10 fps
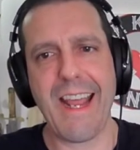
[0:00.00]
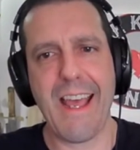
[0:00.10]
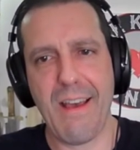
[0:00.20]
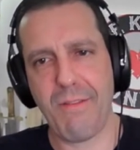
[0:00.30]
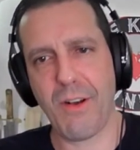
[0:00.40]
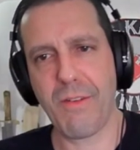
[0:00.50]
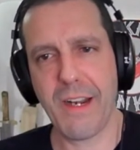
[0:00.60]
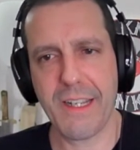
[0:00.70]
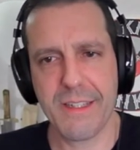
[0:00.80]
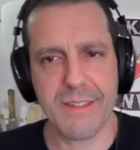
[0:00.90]
have
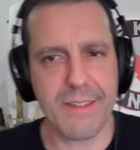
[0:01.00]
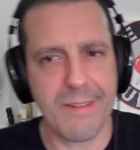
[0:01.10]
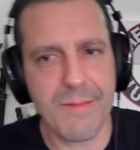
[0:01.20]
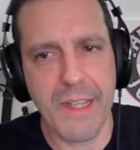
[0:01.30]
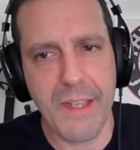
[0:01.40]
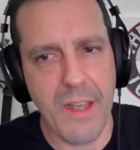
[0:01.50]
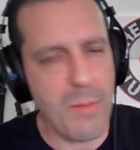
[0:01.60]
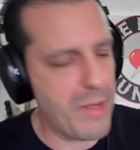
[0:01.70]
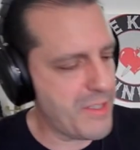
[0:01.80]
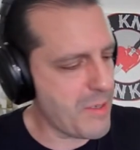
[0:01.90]
already. So,
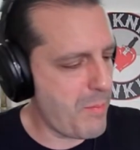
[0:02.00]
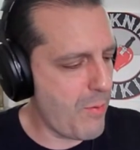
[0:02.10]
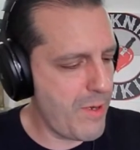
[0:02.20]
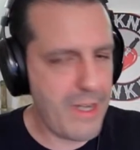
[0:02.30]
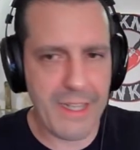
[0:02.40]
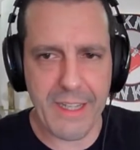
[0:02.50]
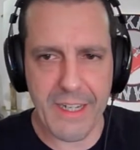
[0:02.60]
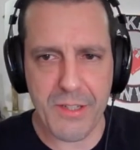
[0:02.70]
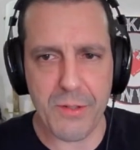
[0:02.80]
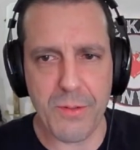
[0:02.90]
but at some point, I'd like
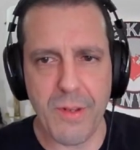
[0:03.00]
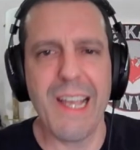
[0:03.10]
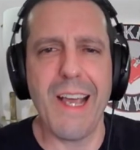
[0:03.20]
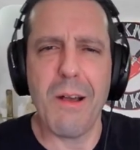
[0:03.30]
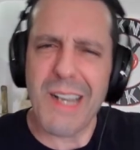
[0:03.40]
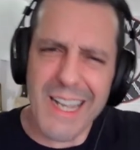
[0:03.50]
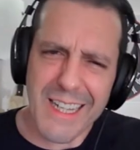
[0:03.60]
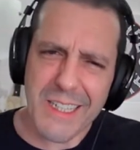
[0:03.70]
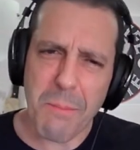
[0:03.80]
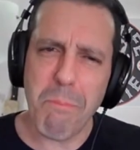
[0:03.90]
to, I'd
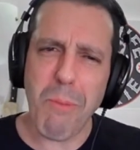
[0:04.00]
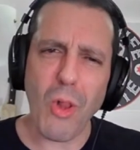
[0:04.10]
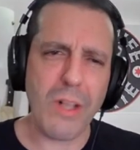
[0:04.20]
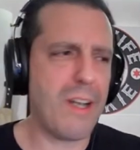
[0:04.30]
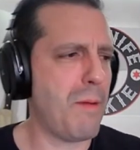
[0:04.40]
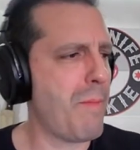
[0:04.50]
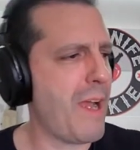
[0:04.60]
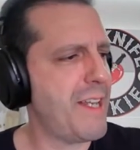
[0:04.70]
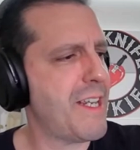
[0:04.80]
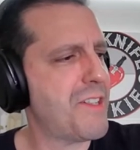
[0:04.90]
like to bulk up my
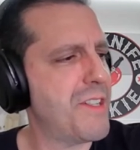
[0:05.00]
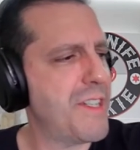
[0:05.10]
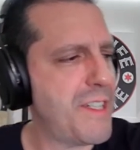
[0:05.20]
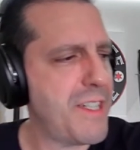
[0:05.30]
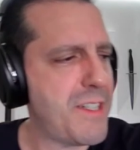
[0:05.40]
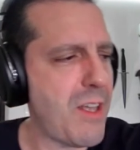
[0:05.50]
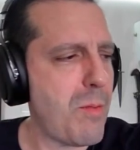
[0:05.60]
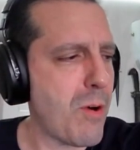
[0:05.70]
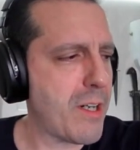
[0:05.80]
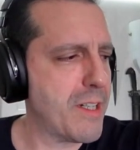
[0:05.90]
attention to detail
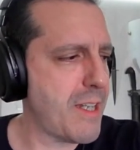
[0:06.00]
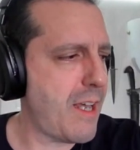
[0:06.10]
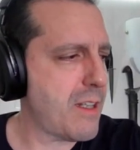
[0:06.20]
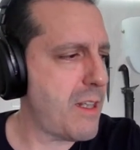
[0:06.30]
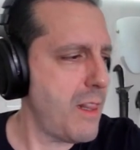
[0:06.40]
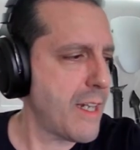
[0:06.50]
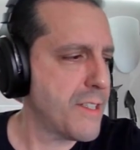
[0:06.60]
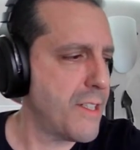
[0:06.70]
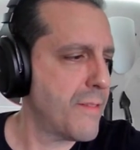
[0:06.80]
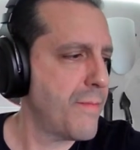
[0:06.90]
mercantile
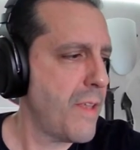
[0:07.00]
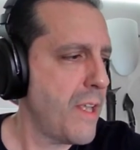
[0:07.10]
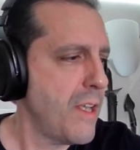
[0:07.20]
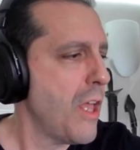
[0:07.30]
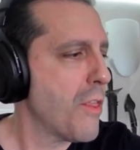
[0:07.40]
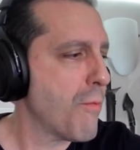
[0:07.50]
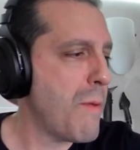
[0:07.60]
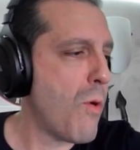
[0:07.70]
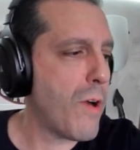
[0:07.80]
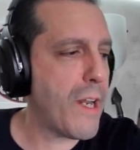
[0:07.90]
collection. Three
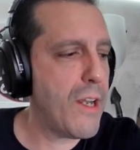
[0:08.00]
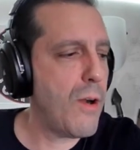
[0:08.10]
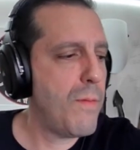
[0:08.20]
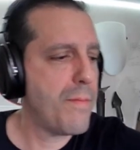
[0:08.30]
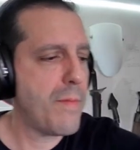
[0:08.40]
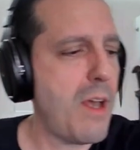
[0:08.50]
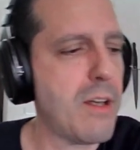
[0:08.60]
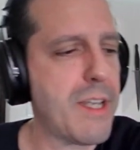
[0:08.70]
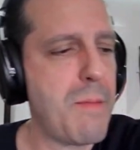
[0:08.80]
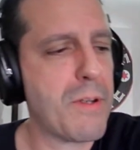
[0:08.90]
more to go.
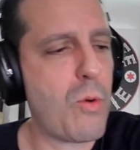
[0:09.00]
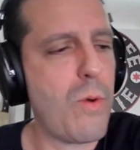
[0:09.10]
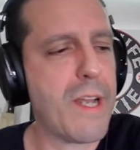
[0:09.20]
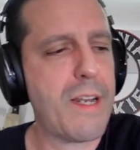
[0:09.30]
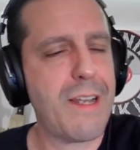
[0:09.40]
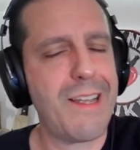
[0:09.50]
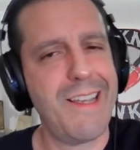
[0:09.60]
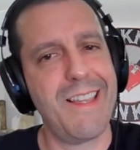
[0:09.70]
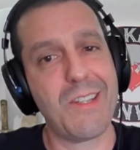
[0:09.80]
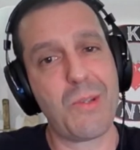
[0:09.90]
I'll keep it quick.
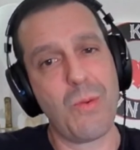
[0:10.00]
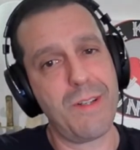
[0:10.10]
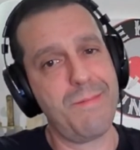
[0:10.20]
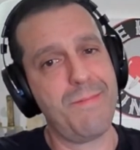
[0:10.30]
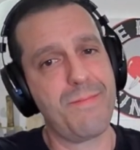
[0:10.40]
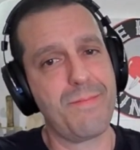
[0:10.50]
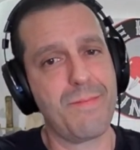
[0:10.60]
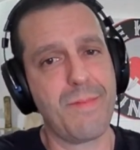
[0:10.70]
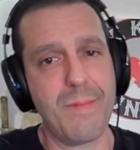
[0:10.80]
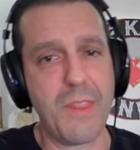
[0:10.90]
This one,
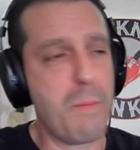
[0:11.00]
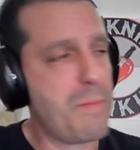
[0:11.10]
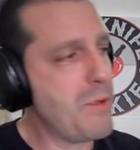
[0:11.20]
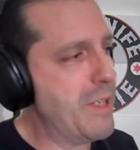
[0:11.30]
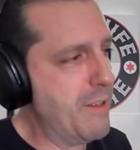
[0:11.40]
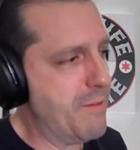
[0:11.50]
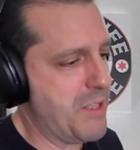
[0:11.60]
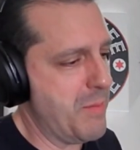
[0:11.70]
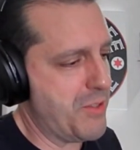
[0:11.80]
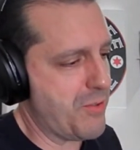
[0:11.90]
the beauty of
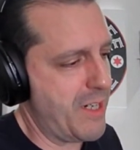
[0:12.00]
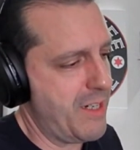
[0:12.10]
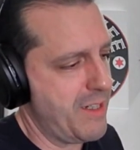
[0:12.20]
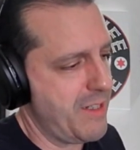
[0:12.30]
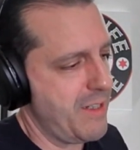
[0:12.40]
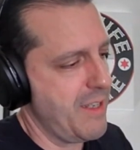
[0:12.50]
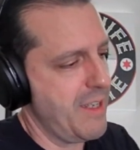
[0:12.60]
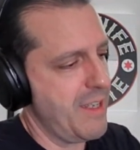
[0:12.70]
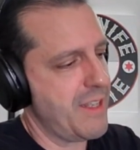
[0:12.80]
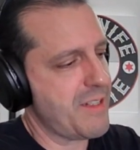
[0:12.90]
symmetry.
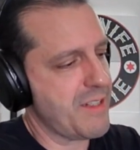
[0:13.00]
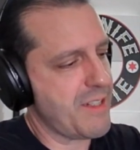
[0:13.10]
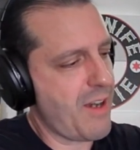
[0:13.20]
This is an